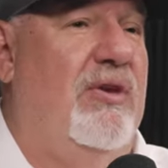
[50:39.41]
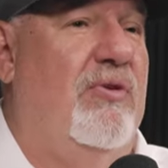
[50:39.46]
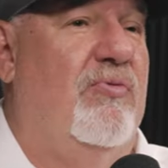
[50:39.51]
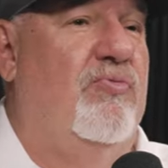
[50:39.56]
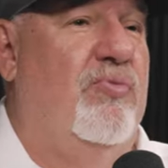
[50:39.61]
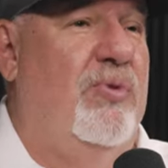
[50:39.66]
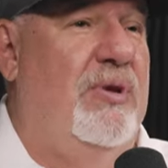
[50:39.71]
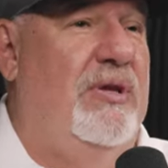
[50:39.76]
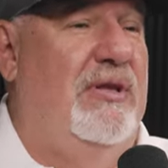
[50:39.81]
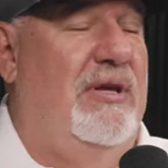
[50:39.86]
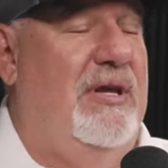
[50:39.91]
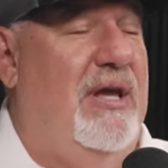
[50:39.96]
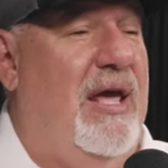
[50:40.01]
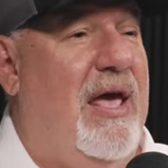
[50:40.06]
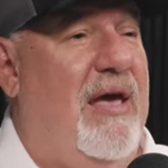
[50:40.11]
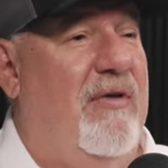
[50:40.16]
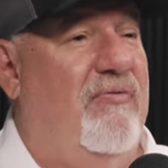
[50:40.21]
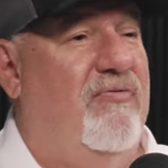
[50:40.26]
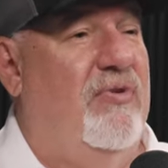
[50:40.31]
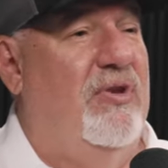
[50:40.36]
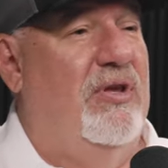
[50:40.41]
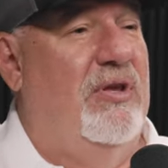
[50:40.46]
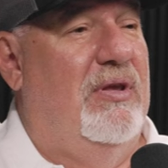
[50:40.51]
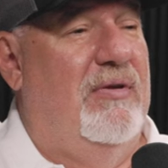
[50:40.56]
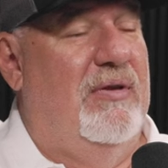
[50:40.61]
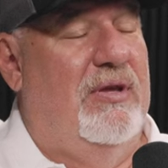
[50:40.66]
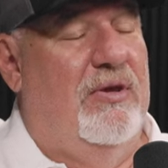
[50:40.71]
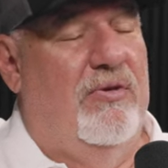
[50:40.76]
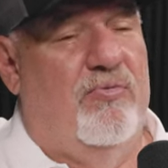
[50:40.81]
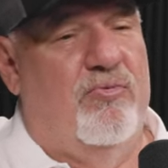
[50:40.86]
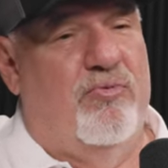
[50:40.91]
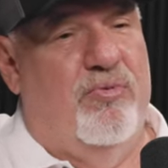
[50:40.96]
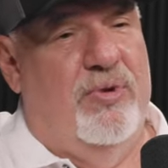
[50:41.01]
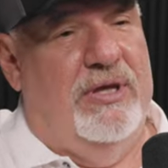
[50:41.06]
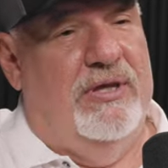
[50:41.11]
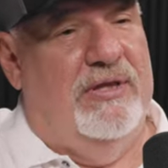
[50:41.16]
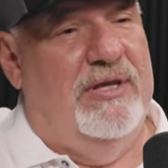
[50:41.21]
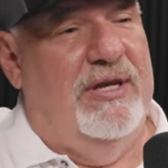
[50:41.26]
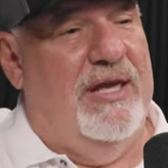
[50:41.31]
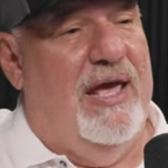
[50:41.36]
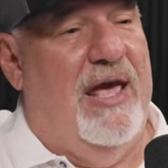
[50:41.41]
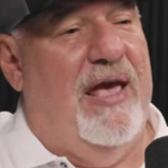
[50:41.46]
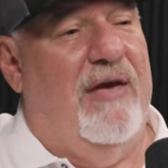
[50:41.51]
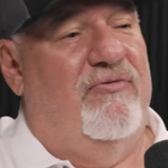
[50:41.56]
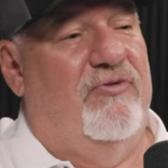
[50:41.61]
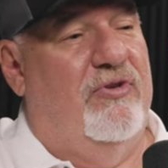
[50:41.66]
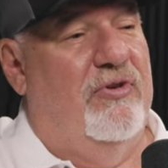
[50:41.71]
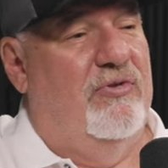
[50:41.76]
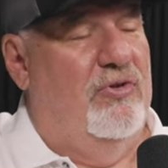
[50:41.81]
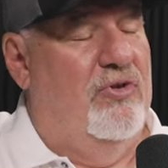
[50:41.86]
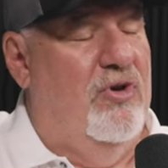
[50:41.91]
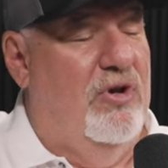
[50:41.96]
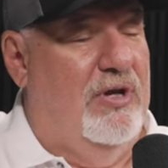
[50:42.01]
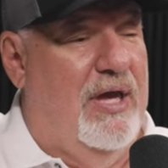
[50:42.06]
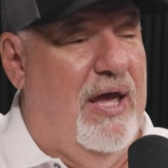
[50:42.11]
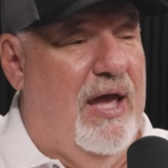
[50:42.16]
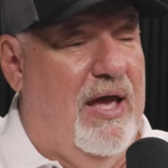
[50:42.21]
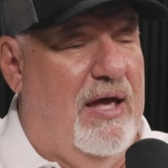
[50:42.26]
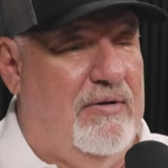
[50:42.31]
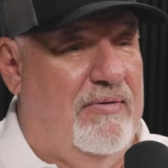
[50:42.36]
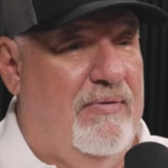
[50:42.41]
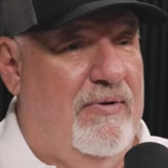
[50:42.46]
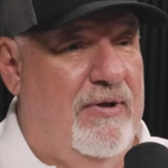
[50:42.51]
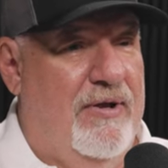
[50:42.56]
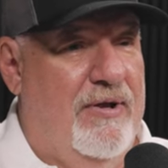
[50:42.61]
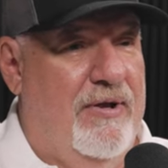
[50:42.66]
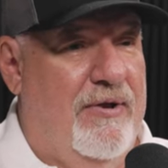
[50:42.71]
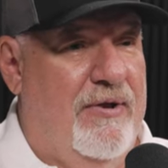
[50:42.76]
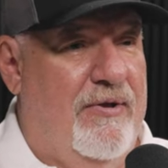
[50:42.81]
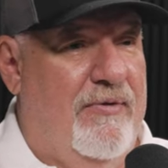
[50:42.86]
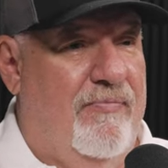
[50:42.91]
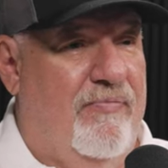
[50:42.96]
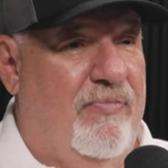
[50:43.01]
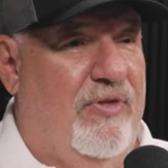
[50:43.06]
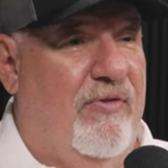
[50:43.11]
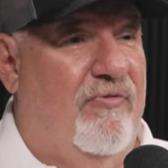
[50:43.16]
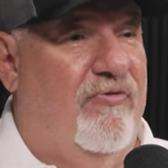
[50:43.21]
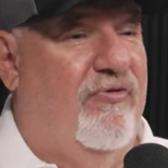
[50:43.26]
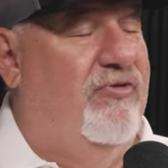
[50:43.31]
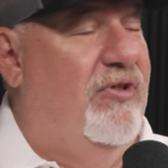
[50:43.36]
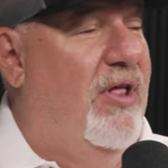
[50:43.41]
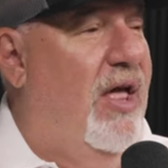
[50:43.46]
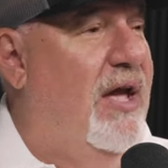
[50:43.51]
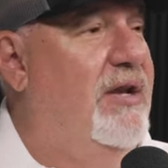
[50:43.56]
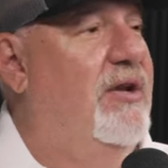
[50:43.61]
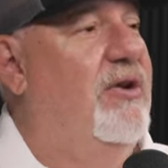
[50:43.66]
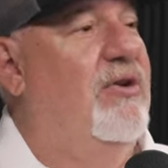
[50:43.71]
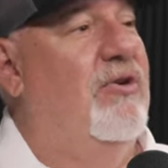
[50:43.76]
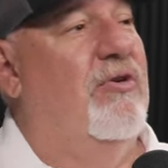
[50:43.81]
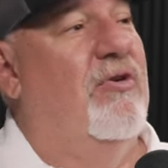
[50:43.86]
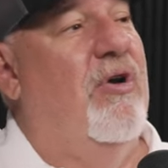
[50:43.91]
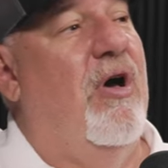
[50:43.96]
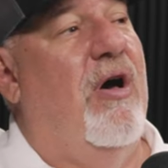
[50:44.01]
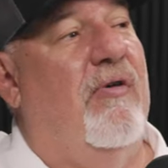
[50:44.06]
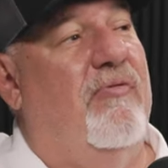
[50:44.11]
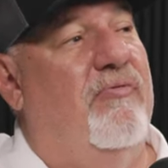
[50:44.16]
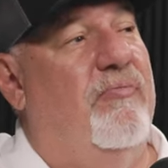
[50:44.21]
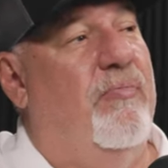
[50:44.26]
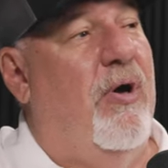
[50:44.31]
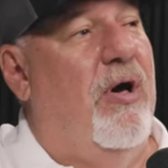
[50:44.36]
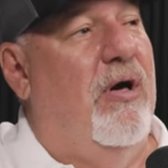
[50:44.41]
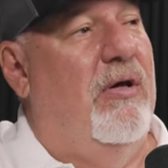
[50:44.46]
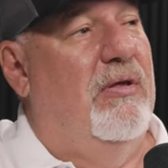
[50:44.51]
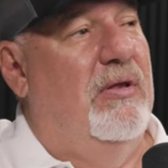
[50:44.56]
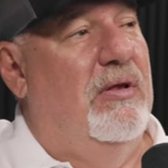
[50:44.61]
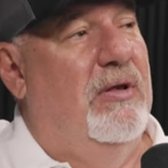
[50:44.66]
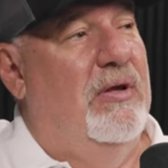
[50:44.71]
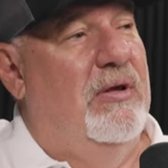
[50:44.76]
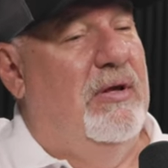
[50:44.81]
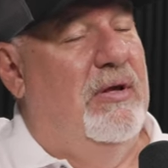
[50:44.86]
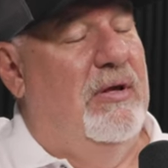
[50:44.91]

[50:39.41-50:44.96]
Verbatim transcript: you really have topic. you really have to look at the flight of your golf ball.